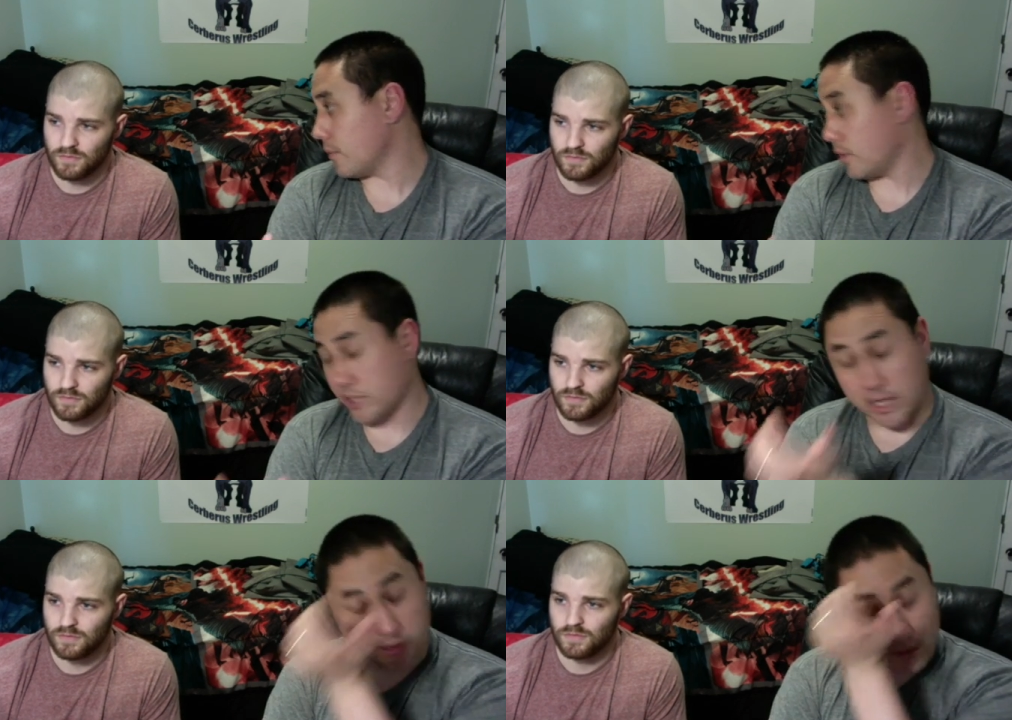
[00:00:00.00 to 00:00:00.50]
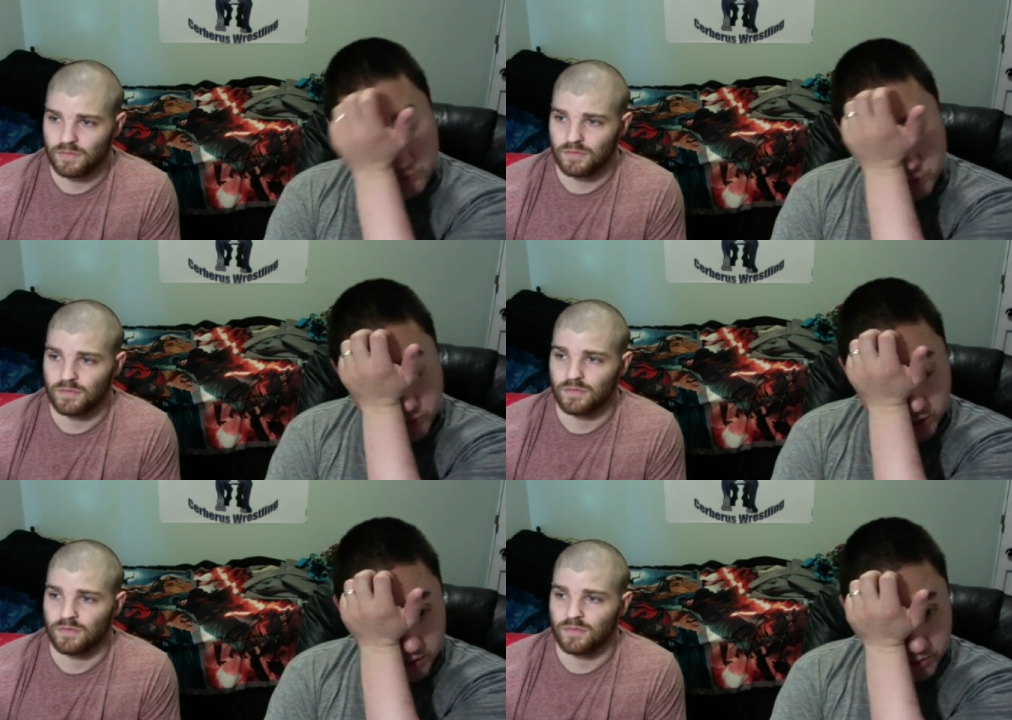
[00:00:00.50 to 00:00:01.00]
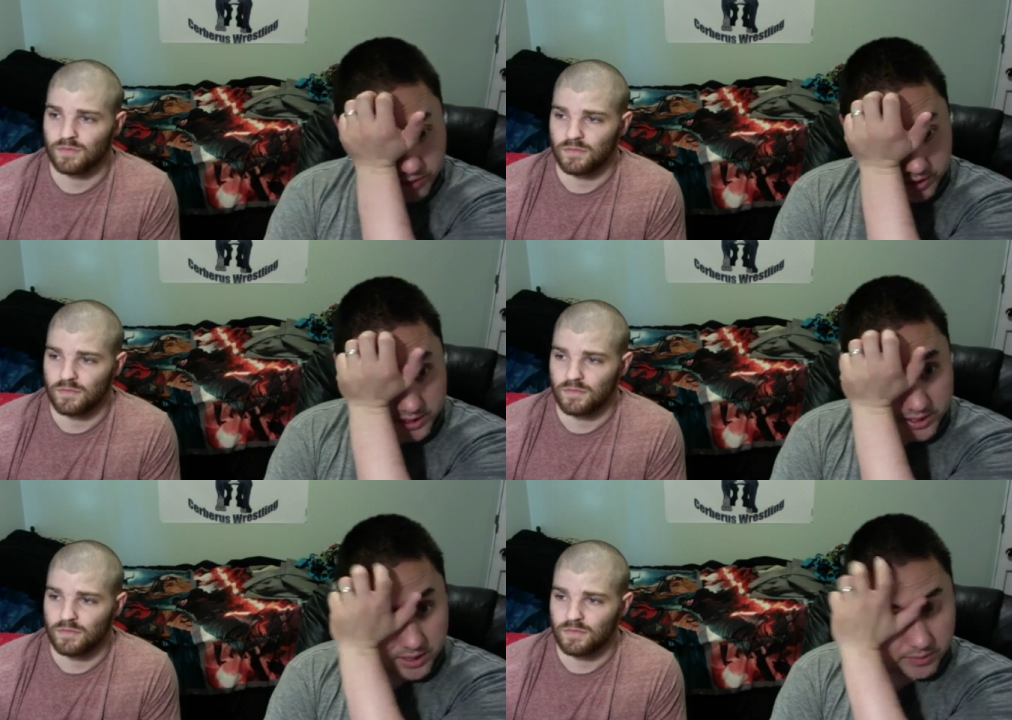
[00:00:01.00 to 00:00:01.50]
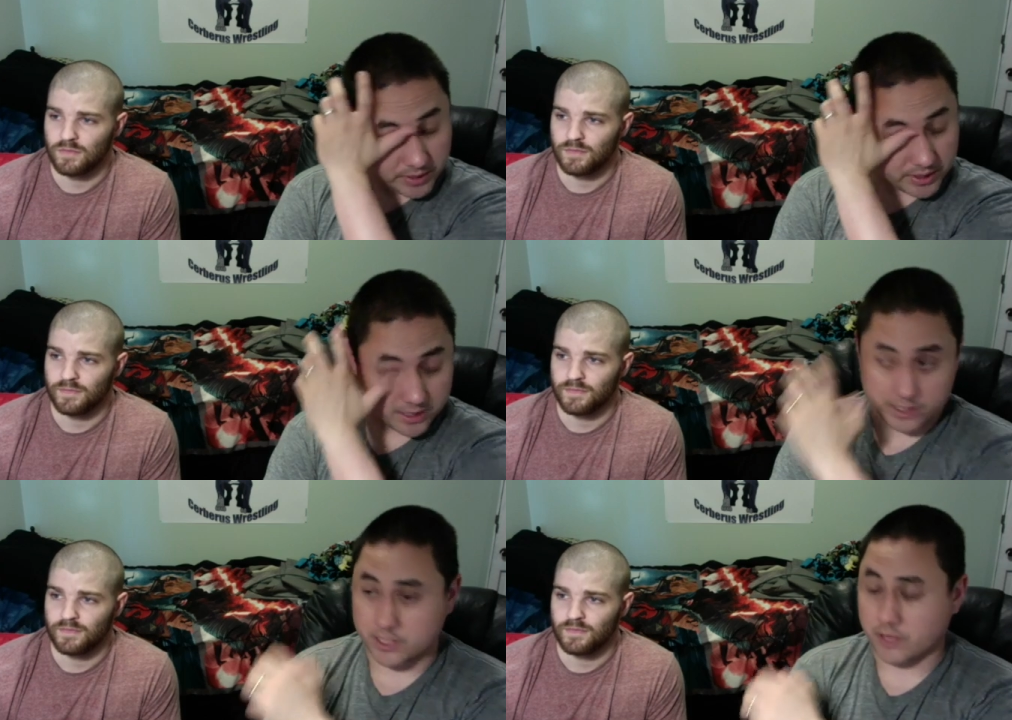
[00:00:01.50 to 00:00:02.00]
Speaker 1: which I love Jordan Oliver. He's going to be at
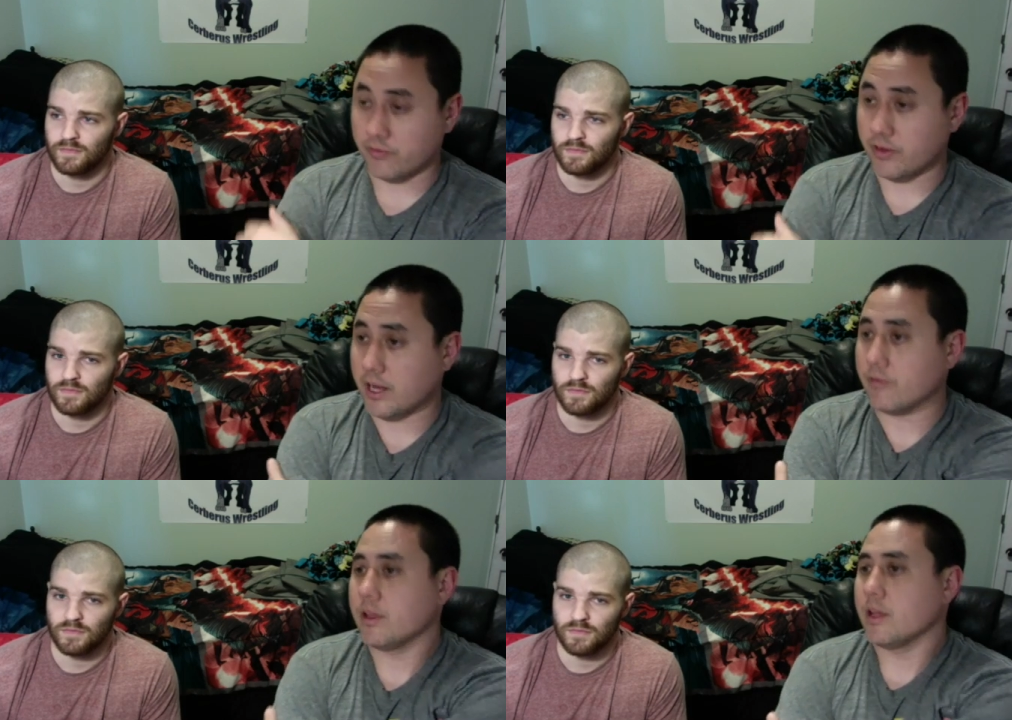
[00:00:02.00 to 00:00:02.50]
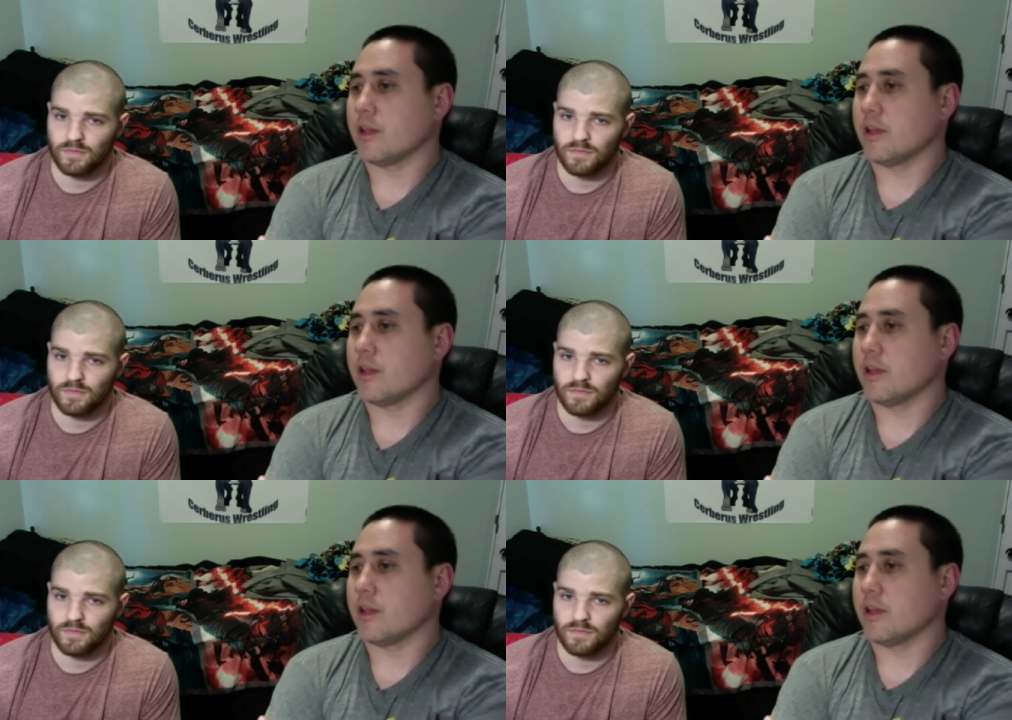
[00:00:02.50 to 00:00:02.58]
65.